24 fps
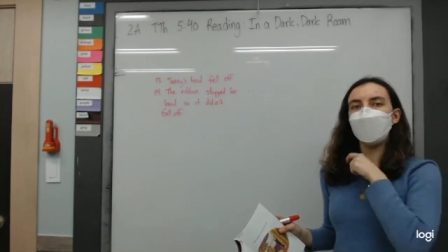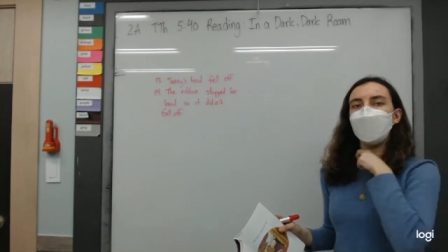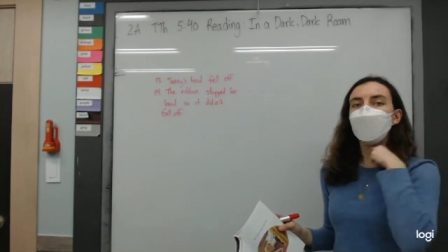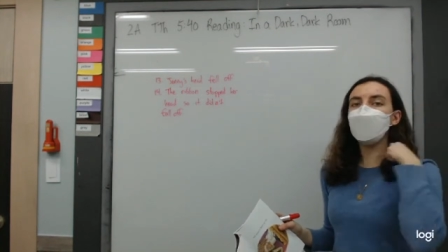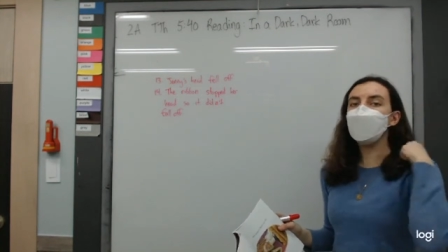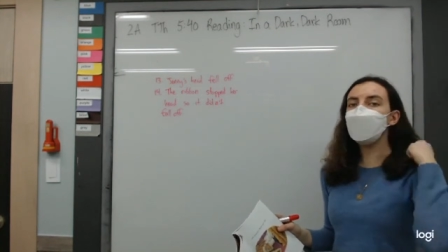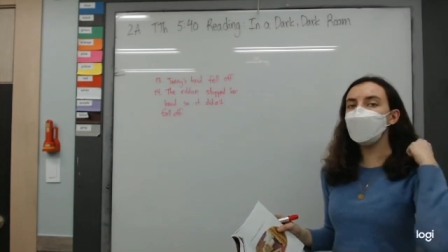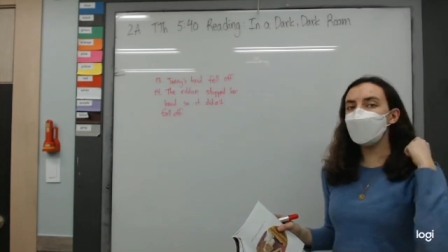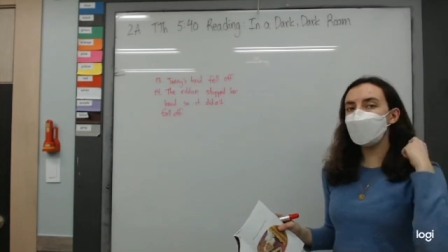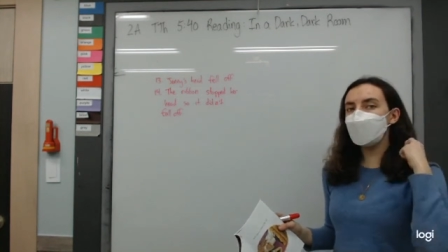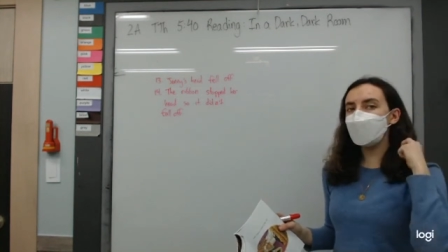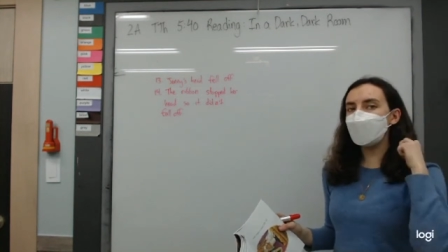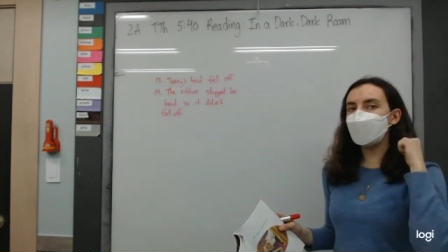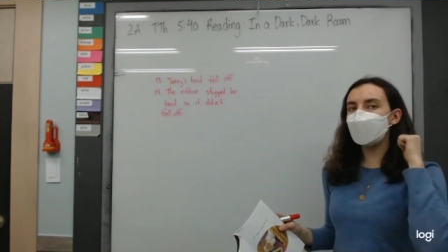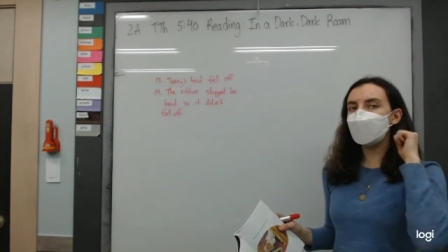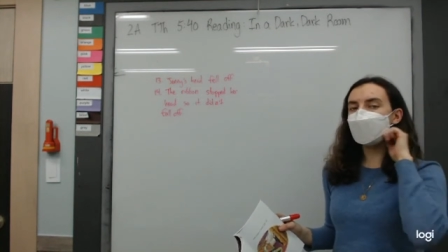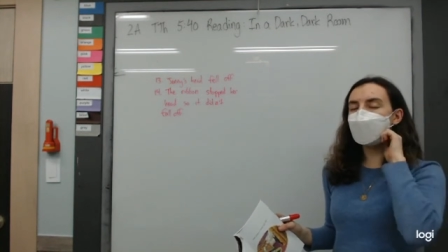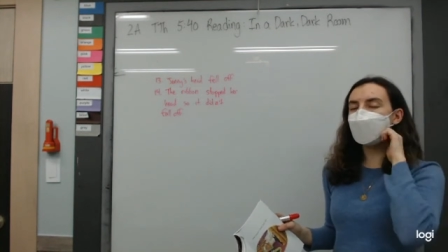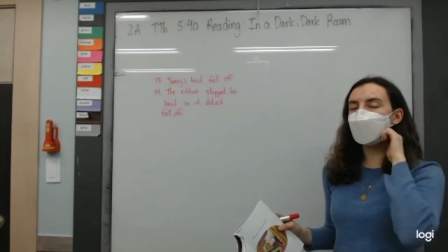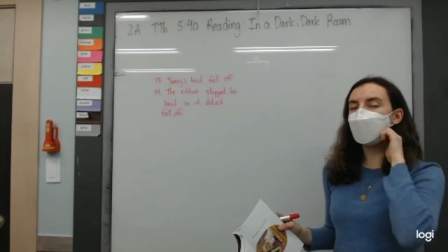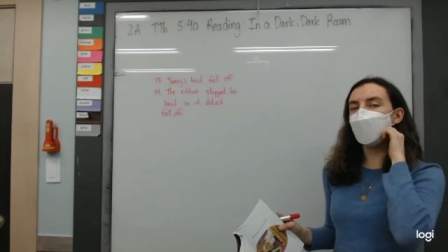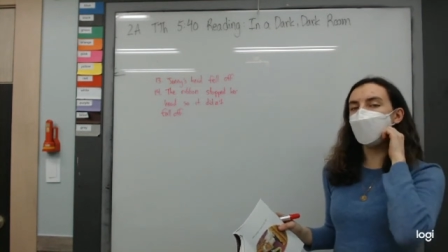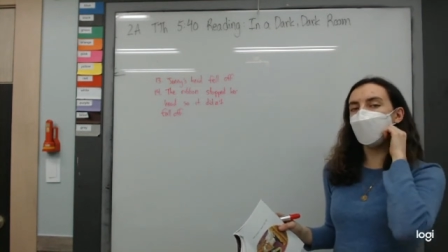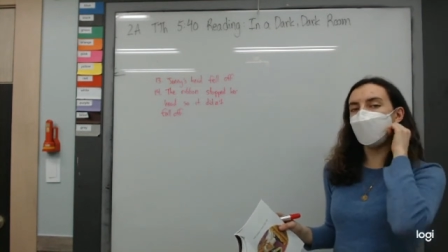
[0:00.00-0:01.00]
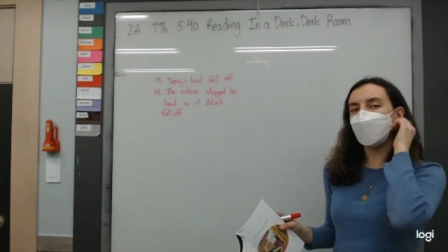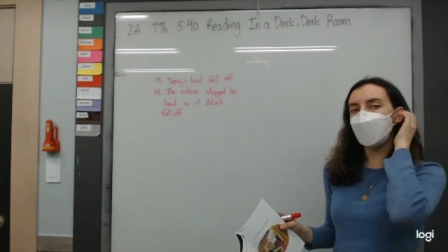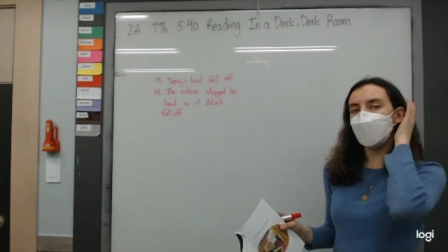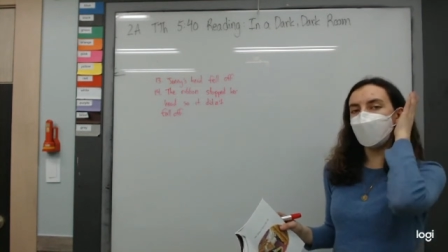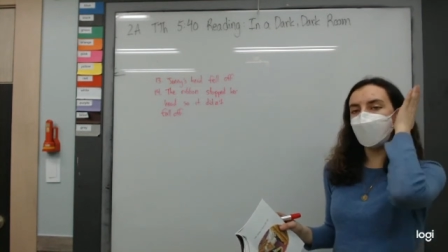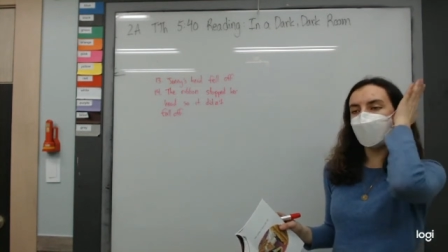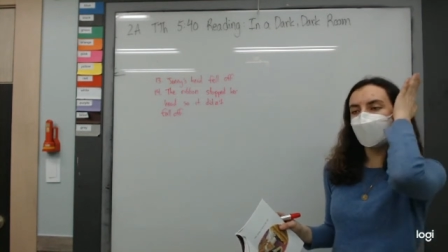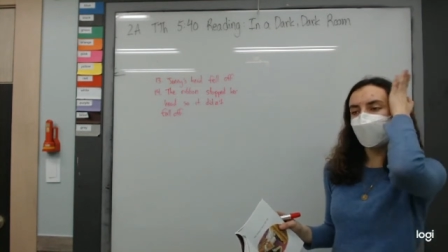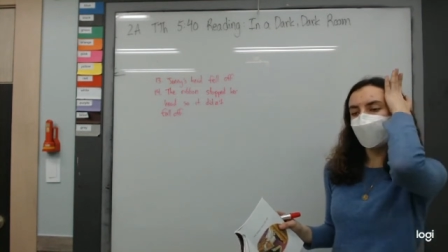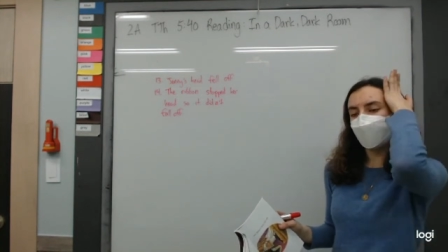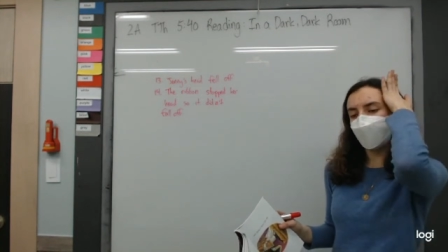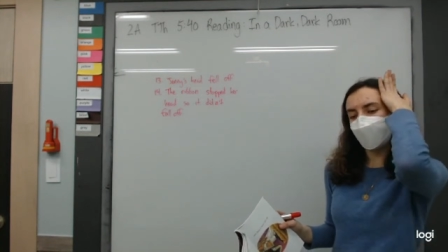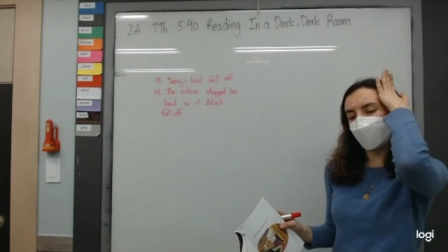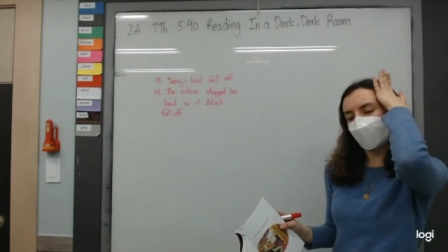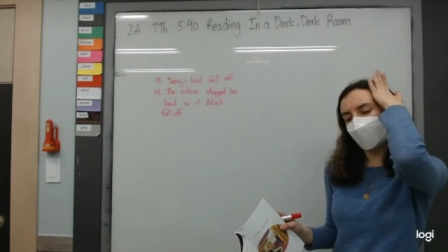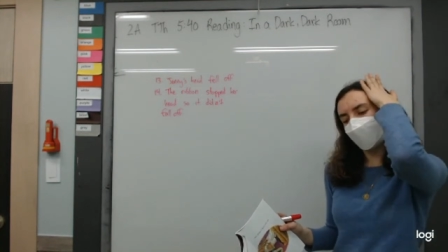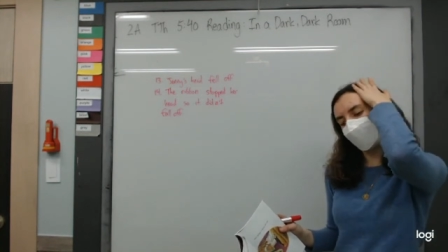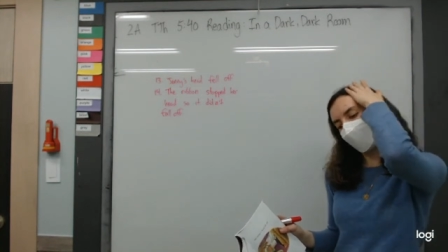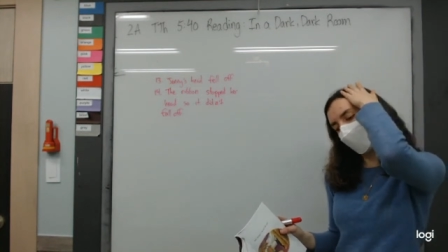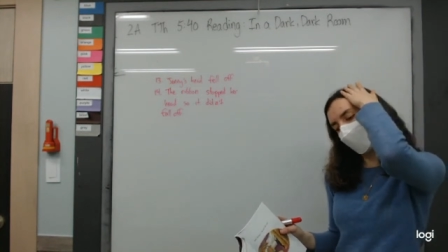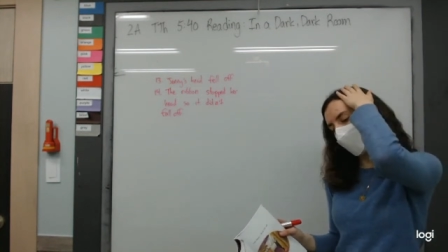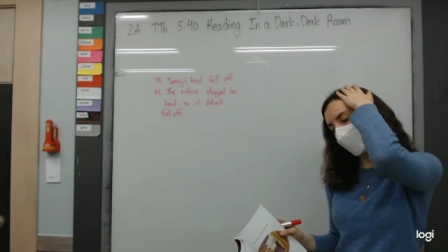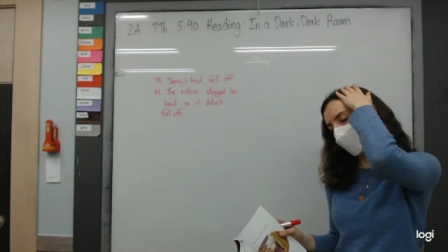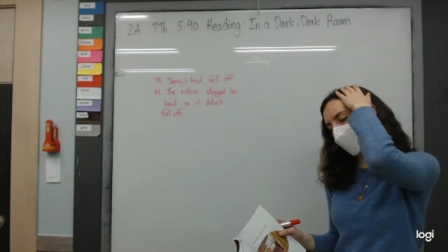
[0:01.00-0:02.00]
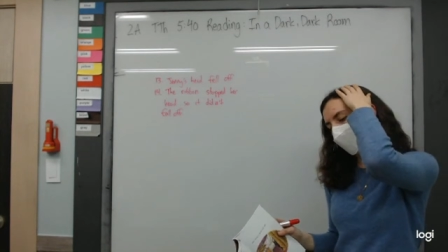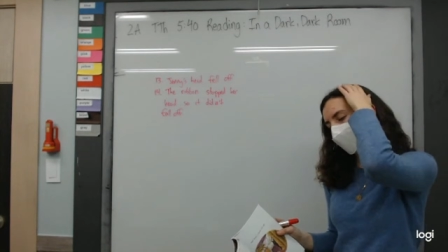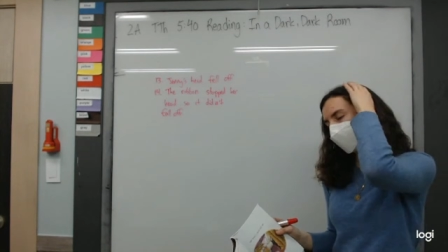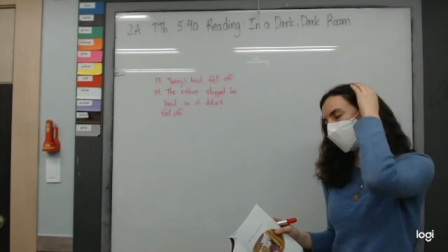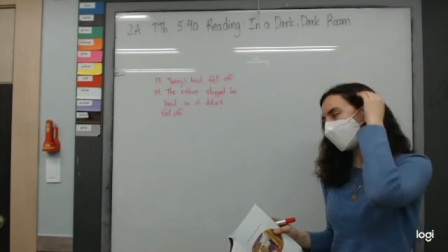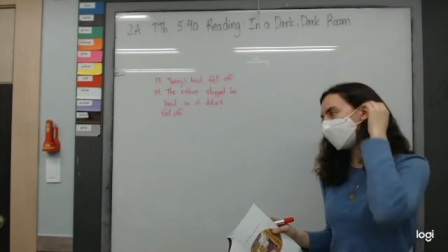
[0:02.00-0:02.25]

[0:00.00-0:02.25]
ribbon, her head is going to fall off.